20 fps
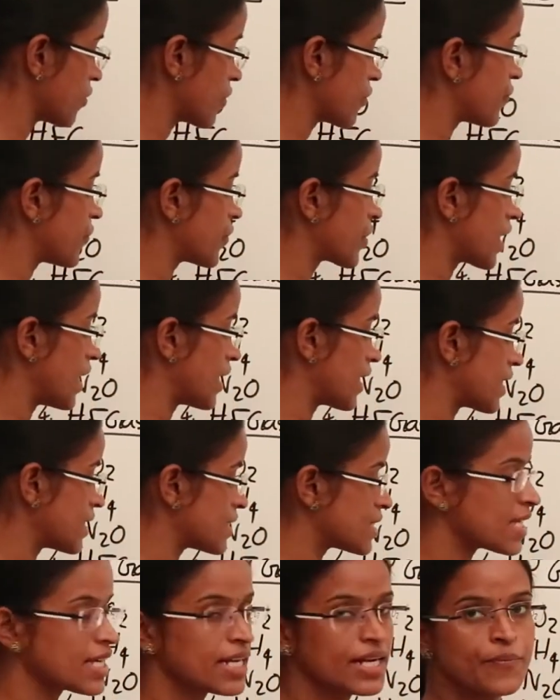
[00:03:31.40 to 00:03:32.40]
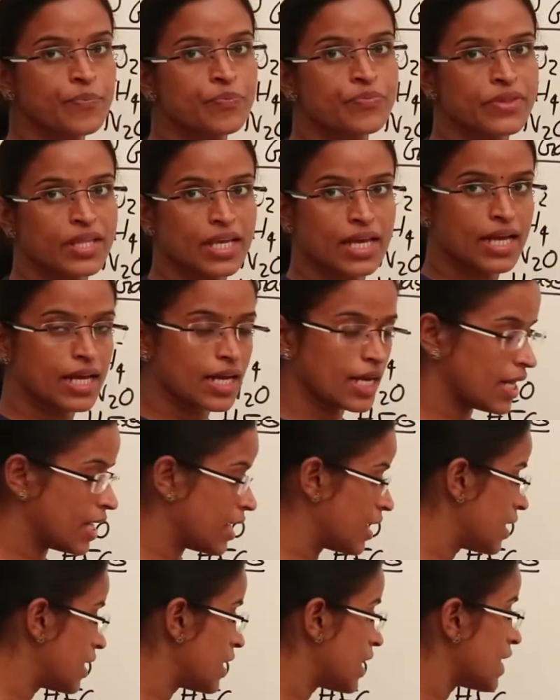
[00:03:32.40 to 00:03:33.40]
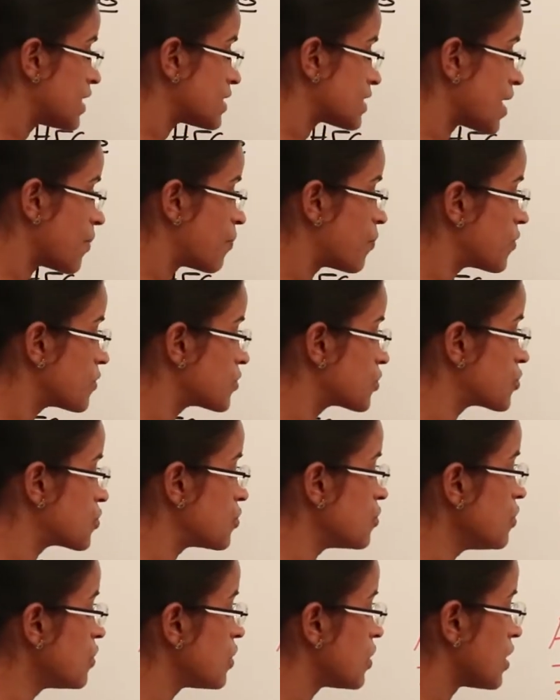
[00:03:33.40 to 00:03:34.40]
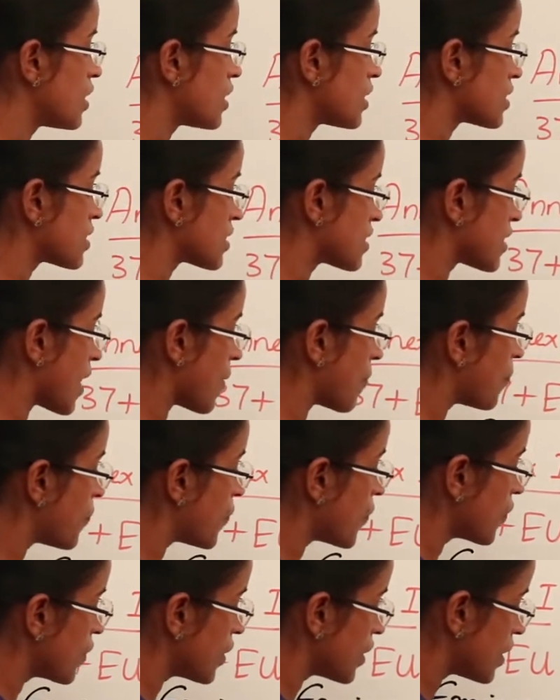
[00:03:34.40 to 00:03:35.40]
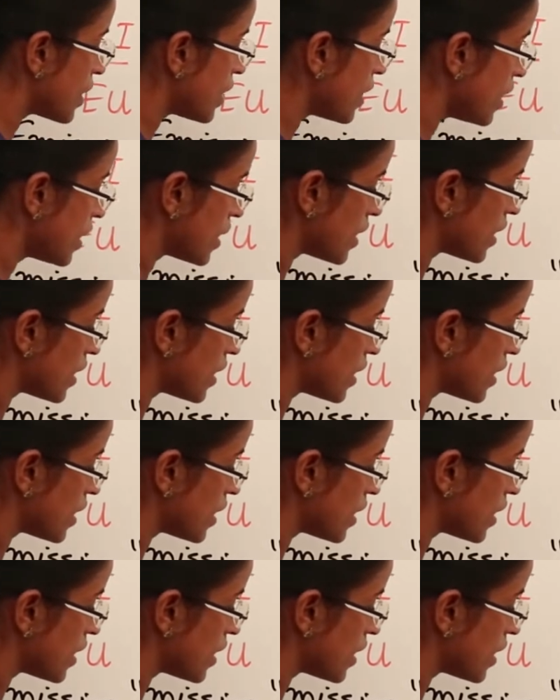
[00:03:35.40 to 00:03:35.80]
24 countries are supposed to support